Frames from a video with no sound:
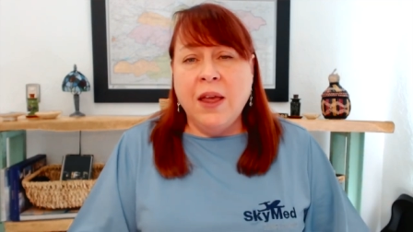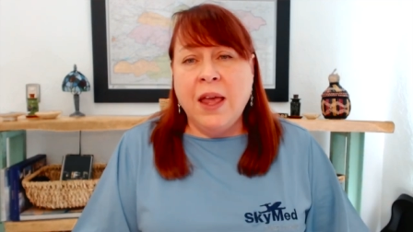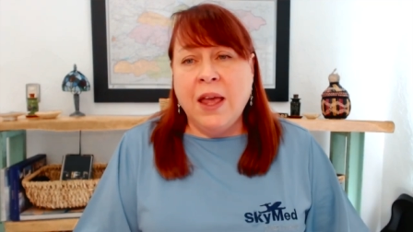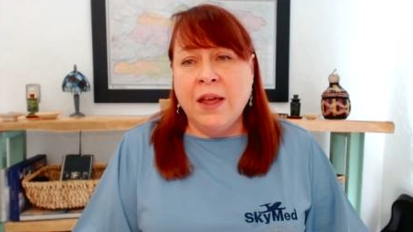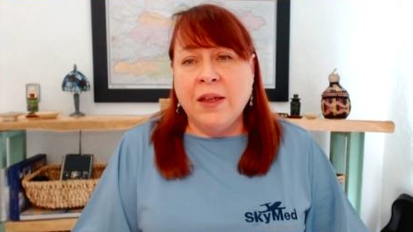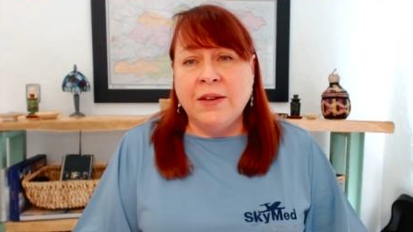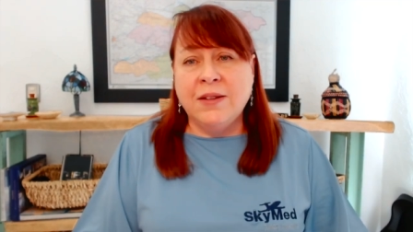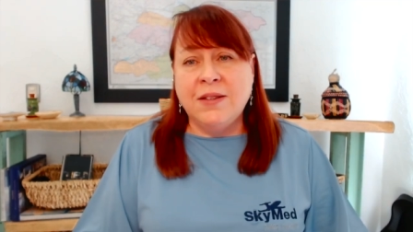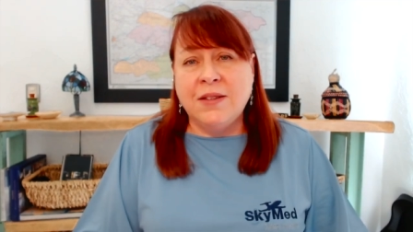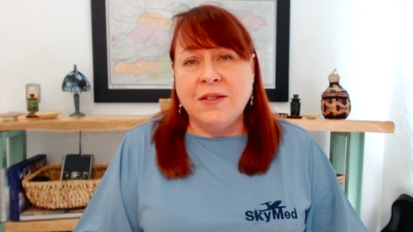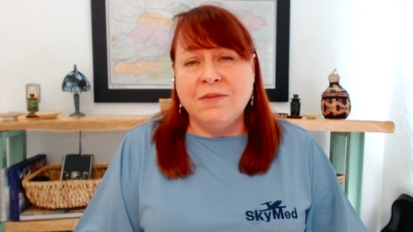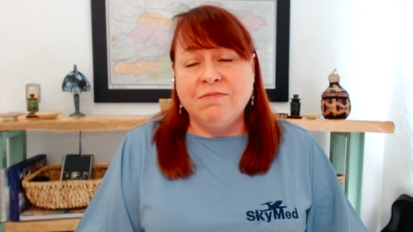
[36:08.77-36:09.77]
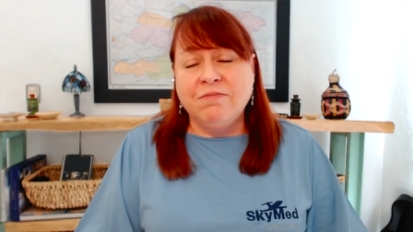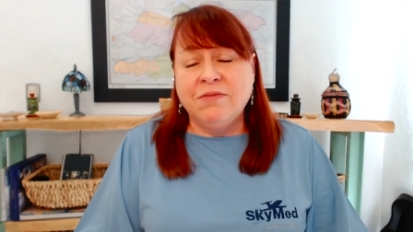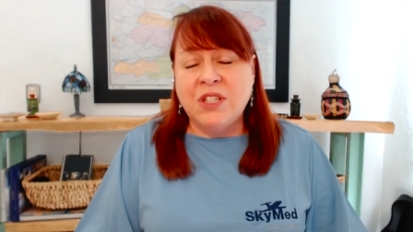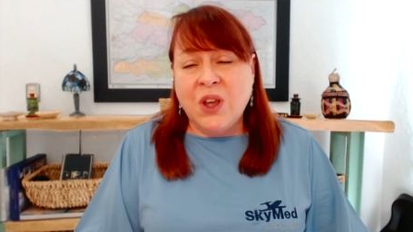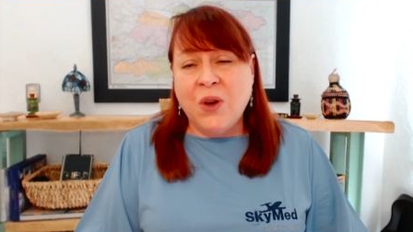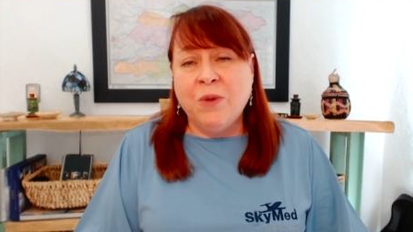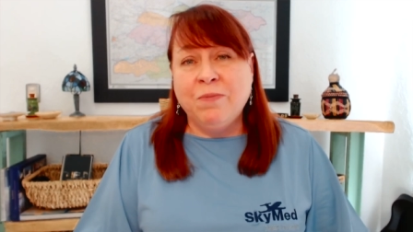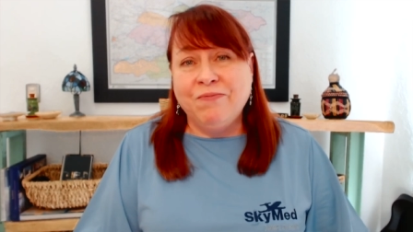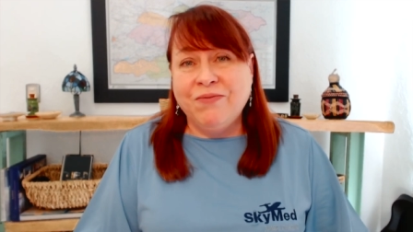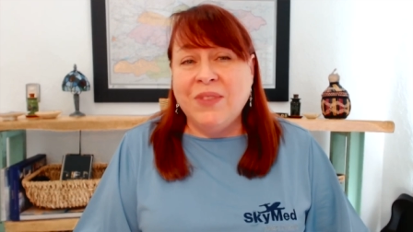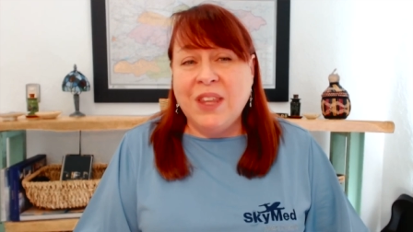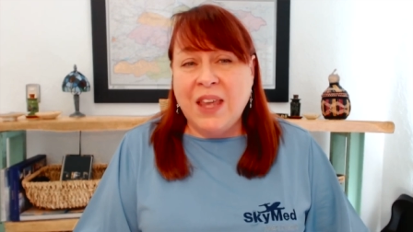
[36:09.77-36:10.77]
And so,
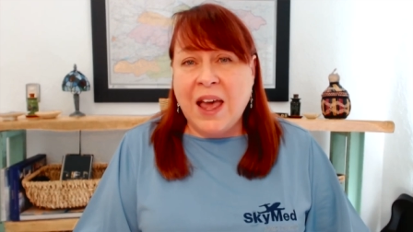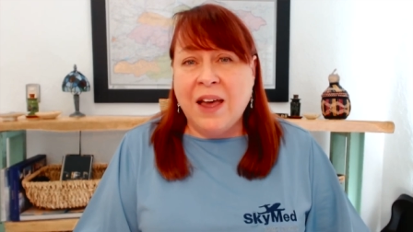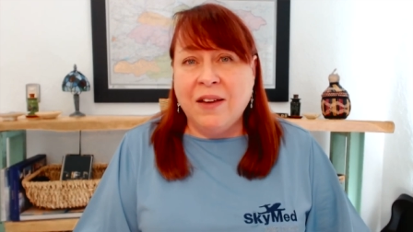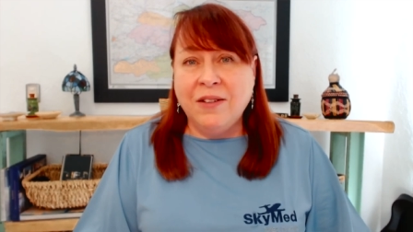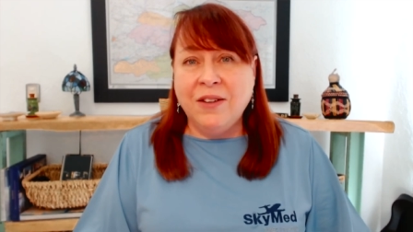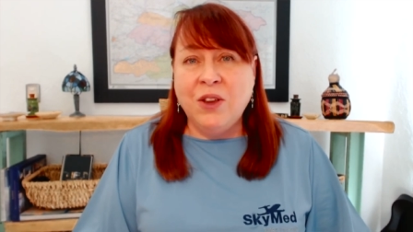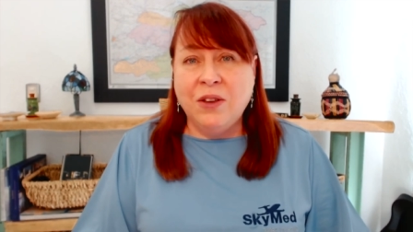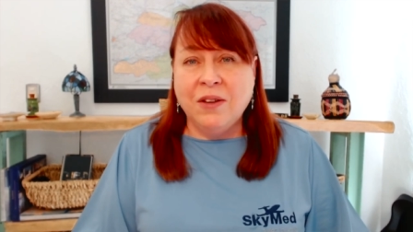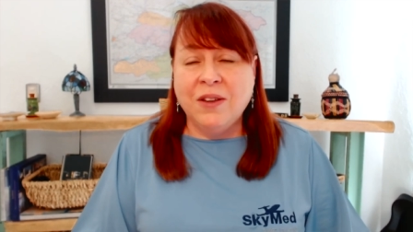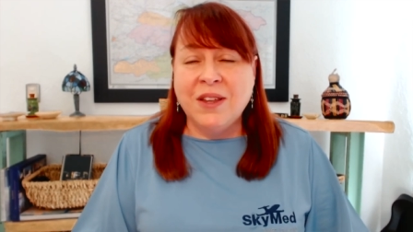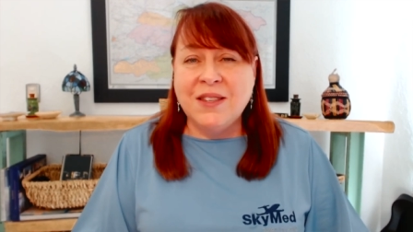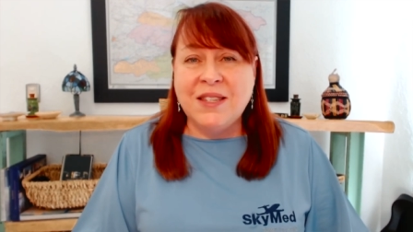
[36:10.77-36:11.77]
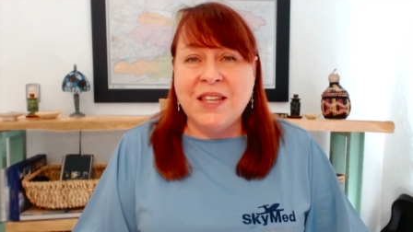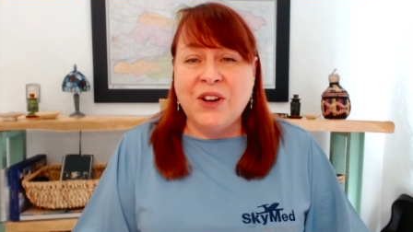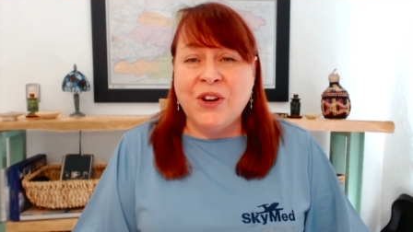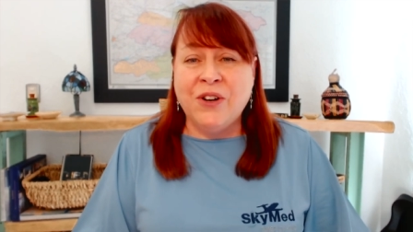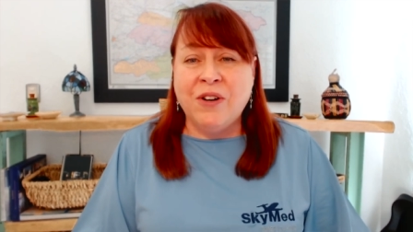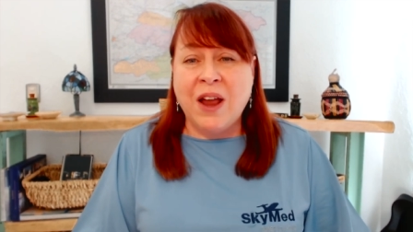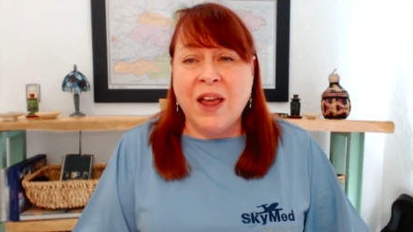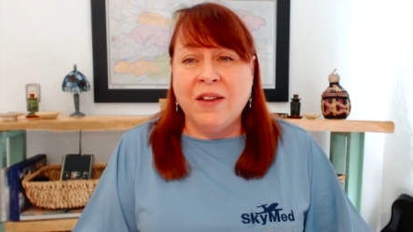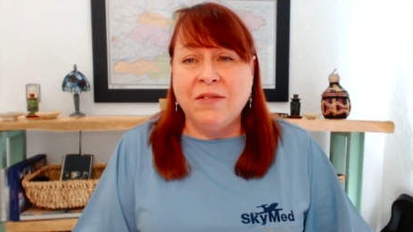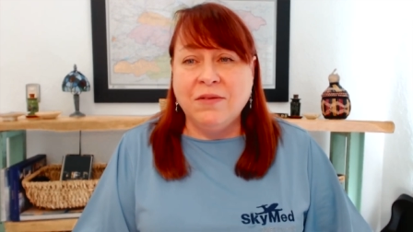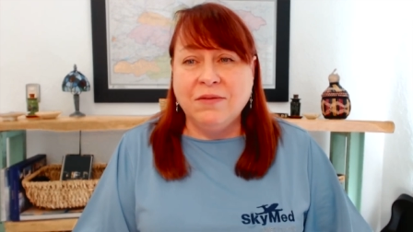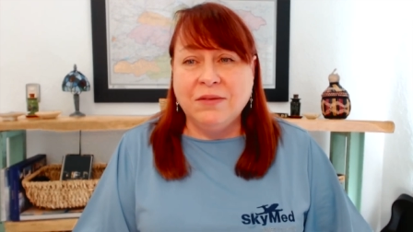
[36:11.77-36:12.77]
yeah, consider
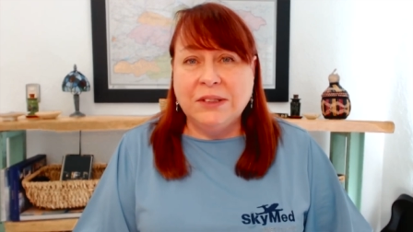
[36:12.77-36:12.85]
uh,